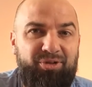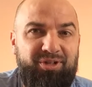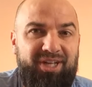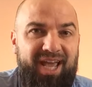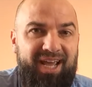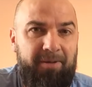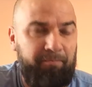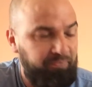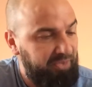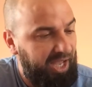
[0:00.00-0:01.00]
you
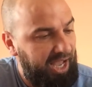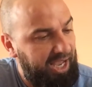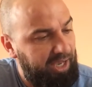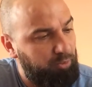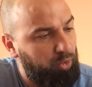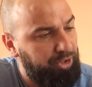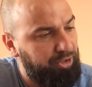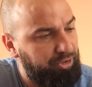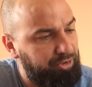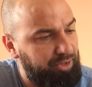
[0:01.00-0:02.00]
today. And what are you
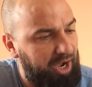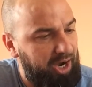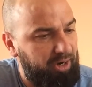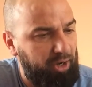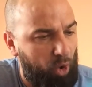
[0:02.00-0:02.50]
going to do now, Harry?